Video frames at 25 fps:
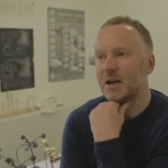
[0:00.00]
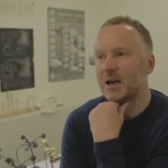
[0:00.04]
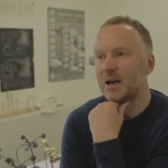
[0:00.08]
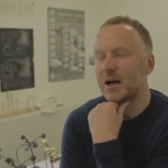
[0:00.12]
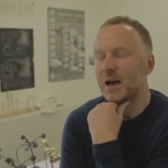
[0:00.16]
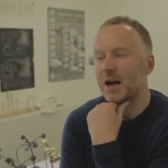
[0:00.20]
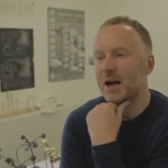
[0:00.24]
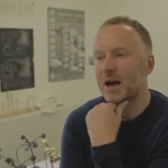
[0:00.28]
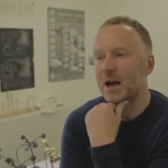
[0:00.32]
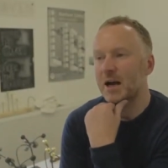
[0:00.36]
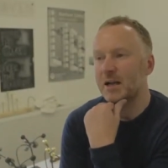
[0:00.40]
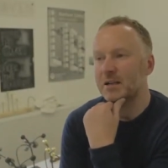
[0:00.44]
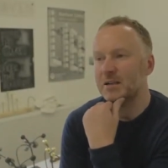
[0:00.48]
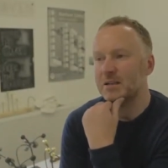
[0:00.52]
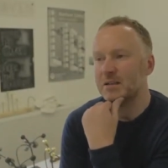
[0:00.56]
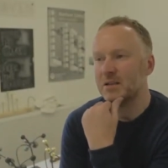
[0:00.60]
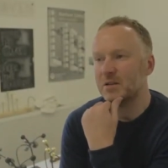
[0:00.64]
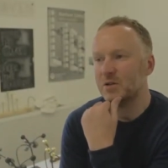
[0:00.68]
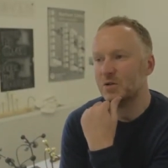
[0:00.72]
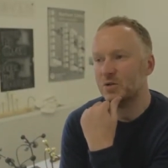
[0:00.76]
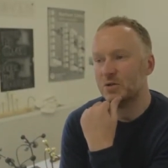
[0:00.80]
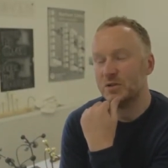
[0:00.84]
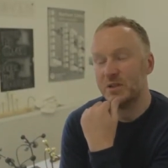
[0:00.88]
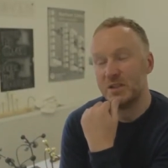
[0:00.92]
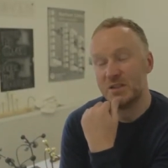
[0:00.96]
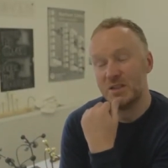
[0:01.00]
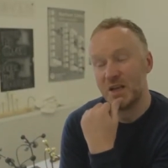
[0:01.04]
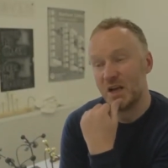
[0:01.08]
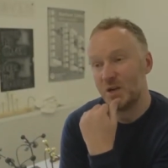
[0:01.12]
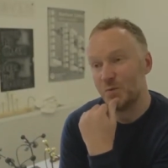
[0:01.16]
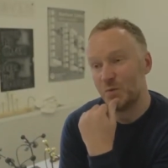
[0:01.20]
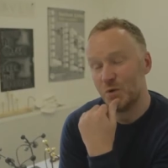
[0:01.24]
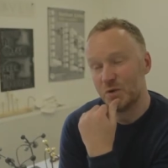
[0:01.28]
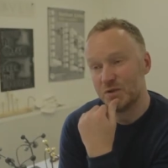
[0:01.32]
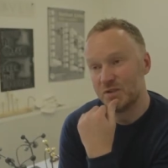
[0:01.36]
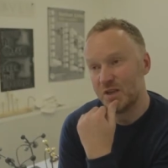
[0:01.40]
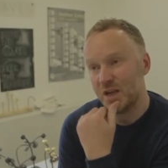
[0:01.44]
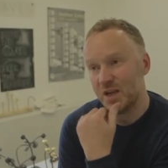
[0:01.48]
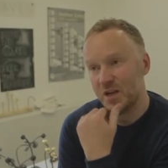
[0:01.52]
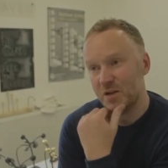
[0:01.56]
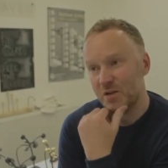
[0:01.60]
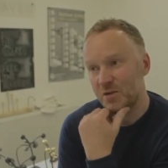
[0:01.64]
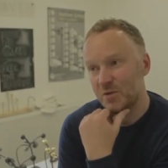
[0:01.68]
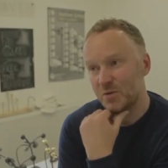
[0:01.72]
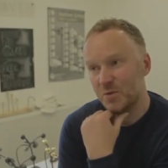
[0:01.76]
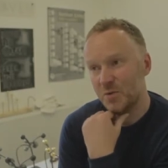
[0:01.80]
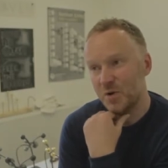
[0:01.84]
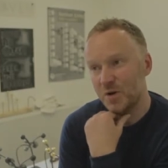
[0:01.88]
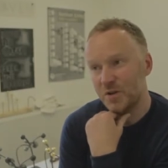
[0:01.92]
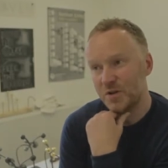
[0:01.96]
And only time will tell
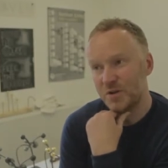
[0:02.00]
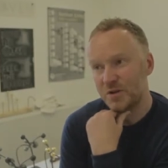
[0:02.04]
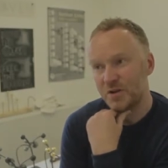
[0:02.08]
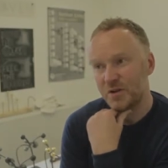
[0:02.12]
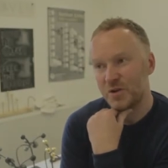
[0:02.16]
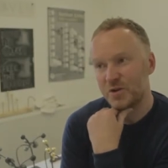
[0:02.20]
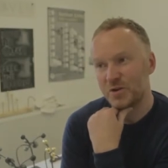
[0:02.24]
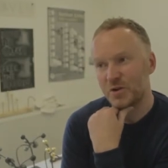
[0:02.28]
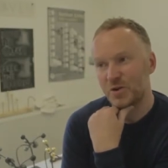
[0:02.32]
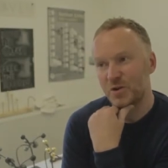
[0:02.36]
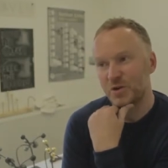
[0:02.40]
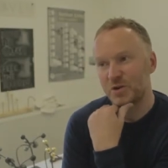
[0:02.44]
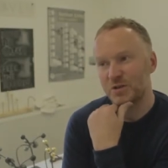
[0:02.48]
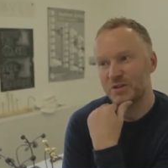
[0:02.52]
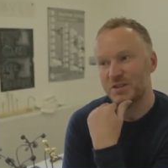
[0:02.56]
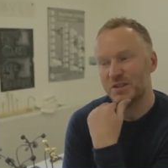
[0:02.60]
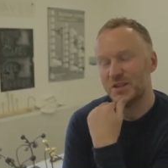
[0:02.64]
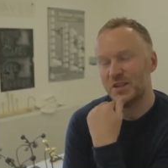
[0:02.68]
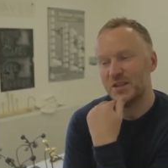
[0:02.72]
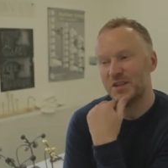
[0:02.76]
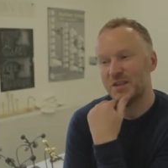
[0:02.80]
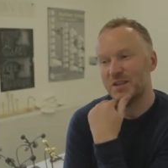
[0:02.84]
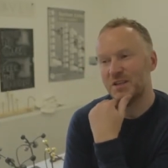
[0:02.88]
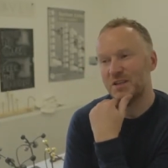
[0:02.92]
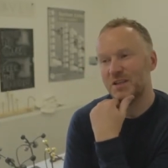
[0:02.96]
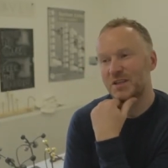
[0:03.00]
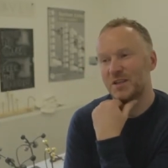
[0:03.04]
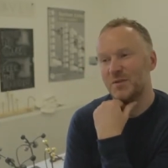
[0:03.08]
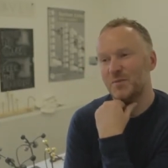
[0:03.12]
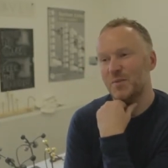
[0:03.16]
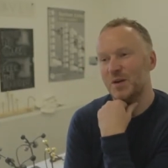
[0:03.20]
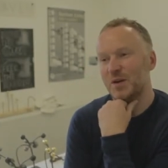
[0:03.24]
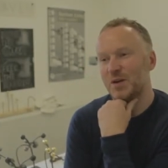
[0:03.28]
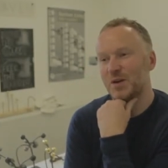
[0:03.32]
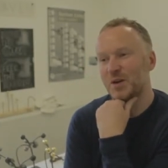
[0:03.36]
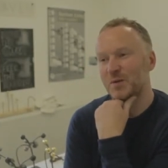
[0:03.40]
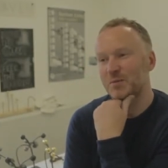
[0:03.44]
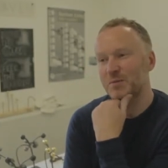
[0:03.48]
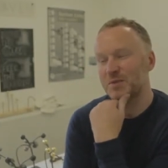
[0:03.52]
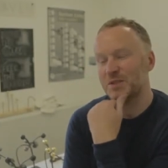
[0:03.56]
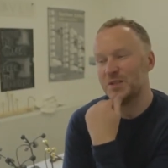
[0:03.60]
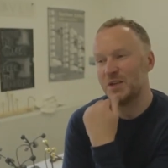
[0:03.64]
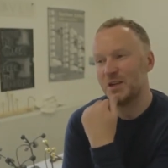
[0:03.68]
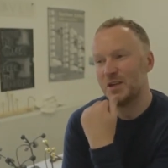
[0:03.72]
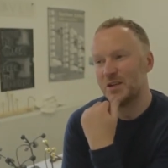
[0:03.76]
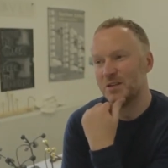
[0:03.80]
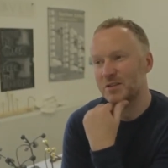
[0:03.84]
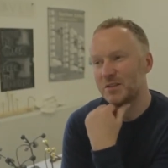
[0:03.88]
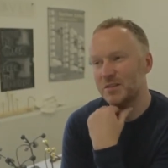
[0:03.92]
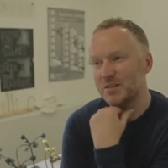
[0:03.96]
whether or not it becomes
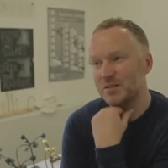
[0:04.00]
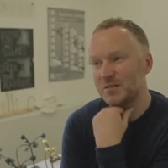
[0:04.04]
a